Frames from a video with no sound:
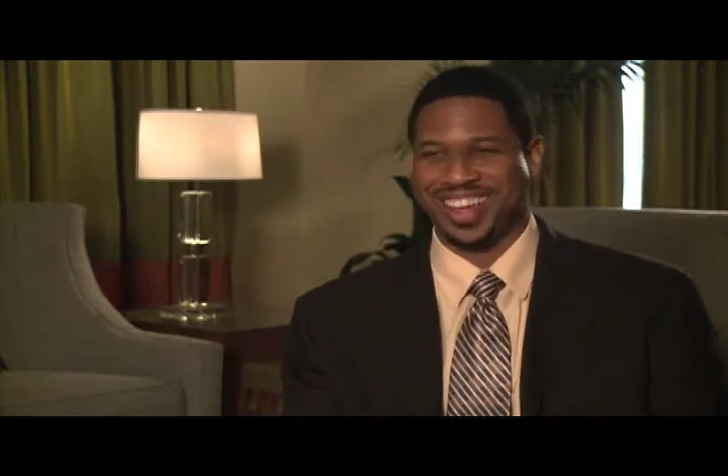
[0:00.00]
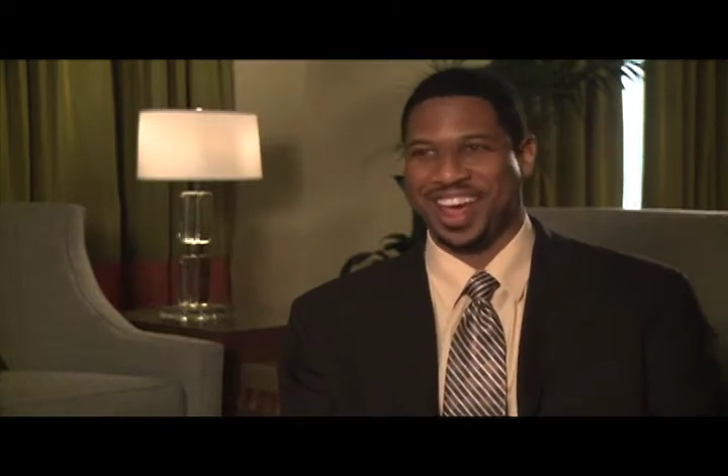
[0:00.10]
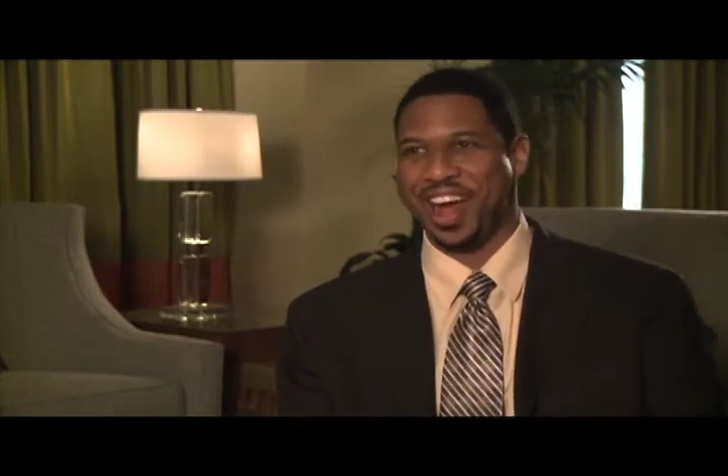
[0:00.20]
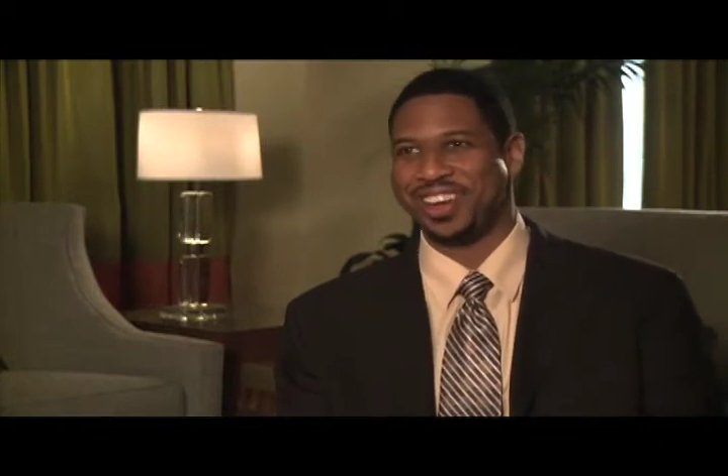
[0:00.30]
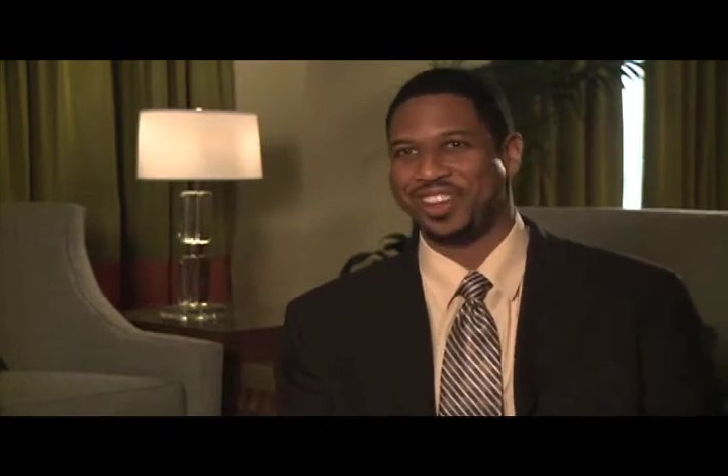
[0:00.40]

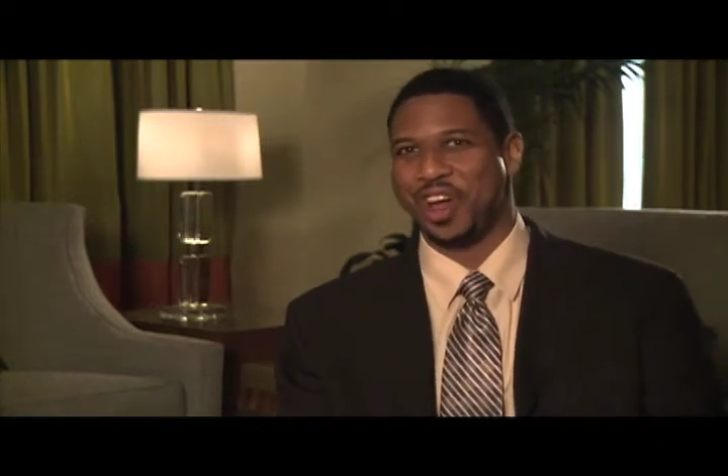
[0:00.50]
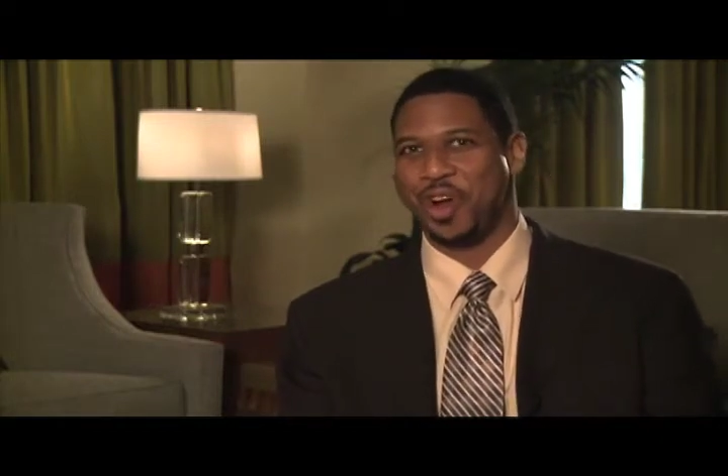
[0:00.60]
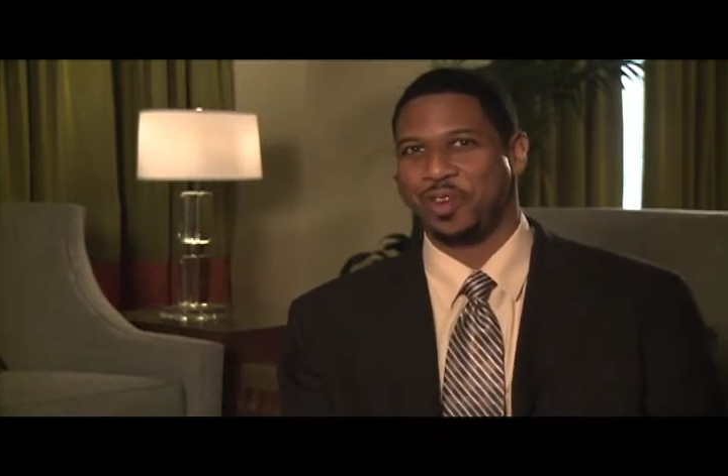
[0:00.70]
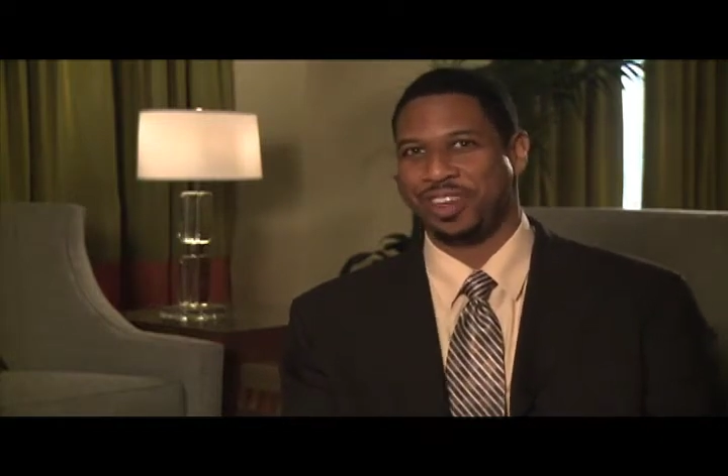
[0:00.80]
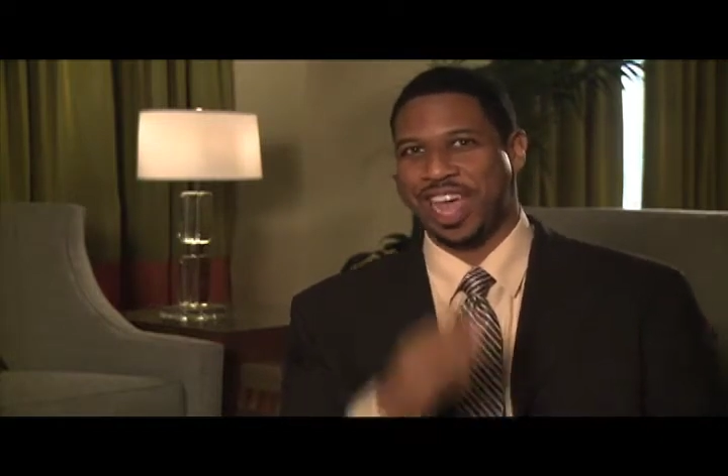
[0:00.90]
All right, start
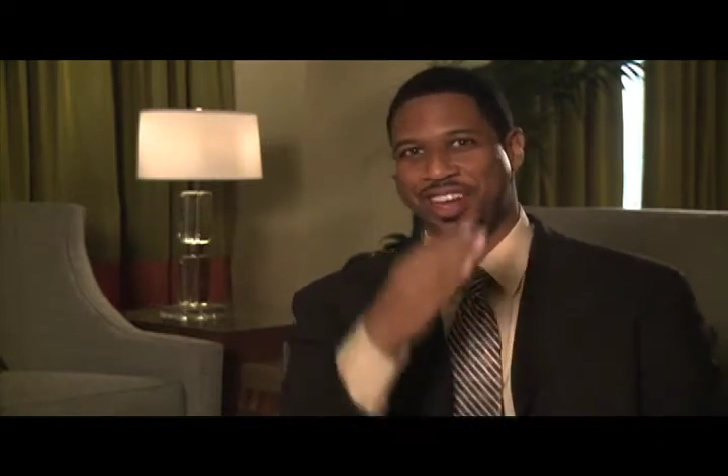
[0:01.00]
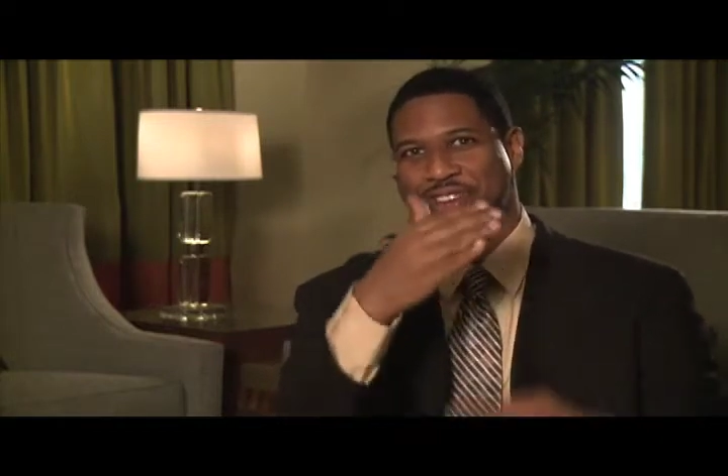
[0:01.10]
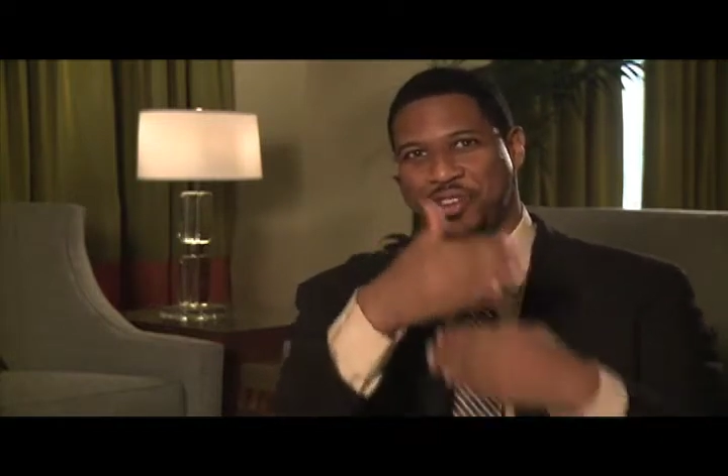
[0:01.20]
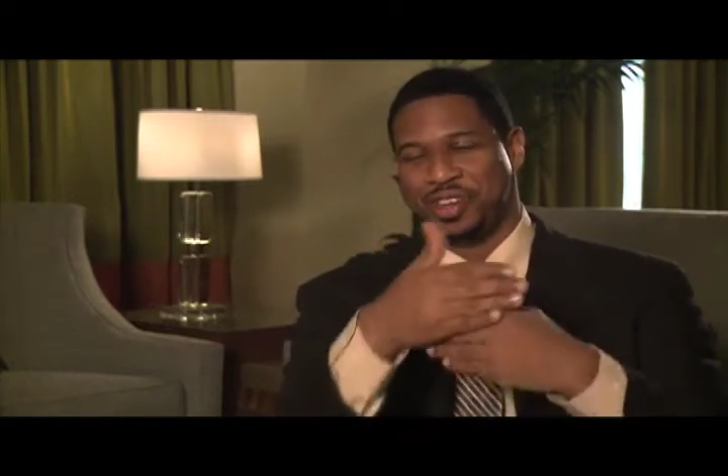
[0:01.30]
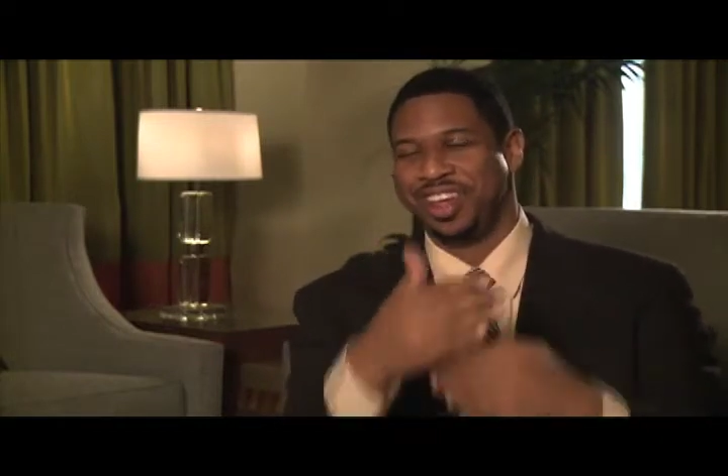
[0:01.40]
over. Take
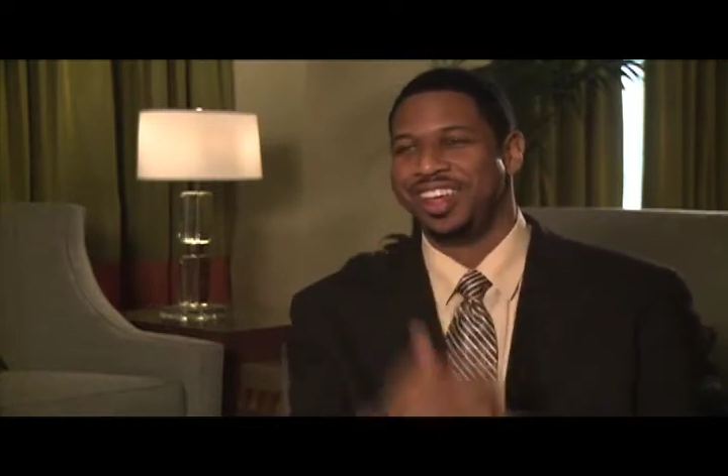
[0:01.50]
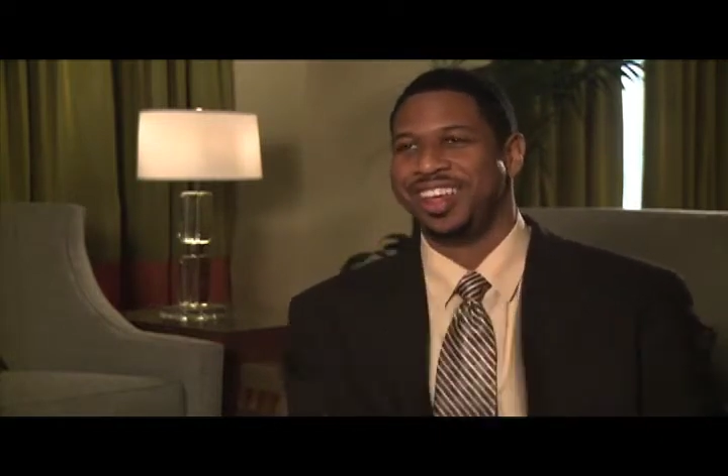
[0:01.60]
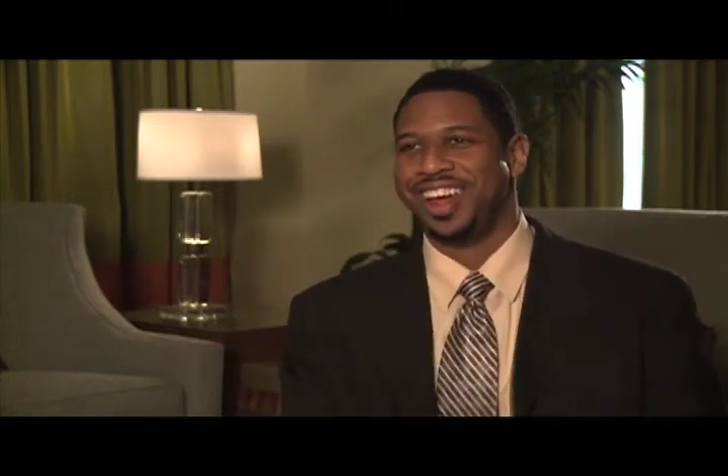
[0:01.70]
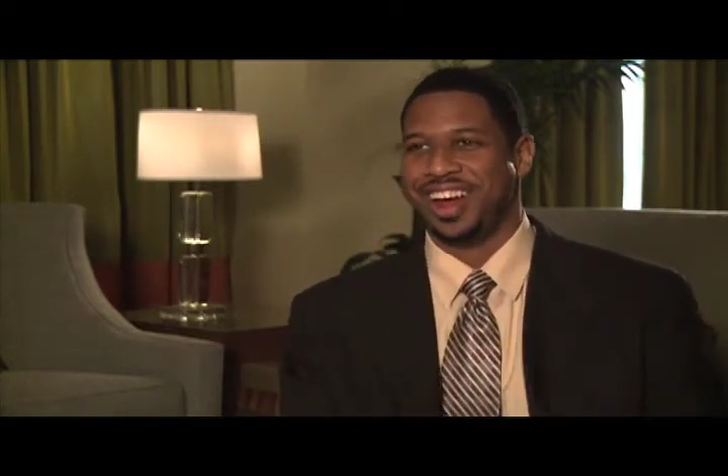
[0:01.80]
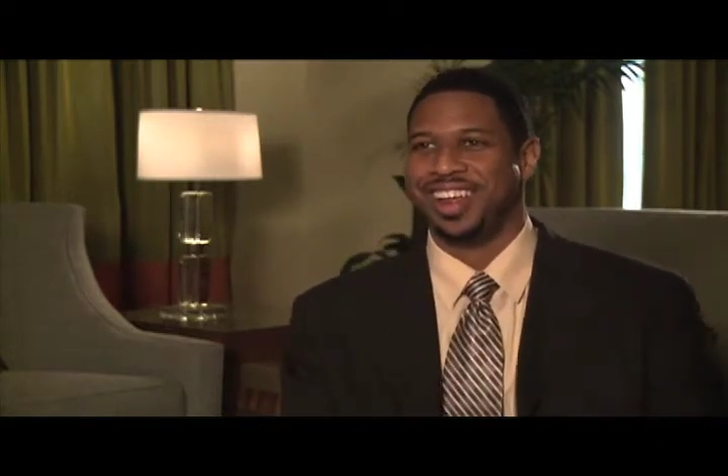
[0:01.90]
two. All
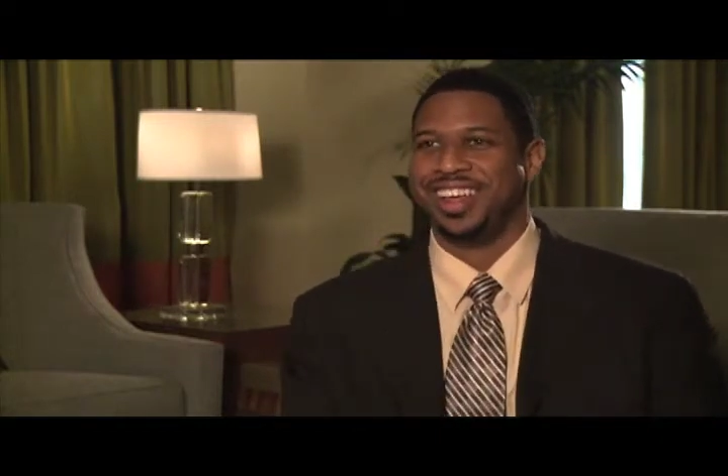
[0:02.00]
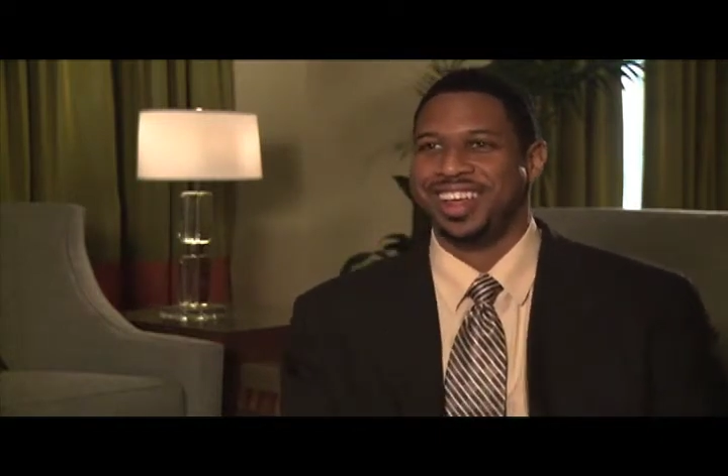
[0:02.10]
right.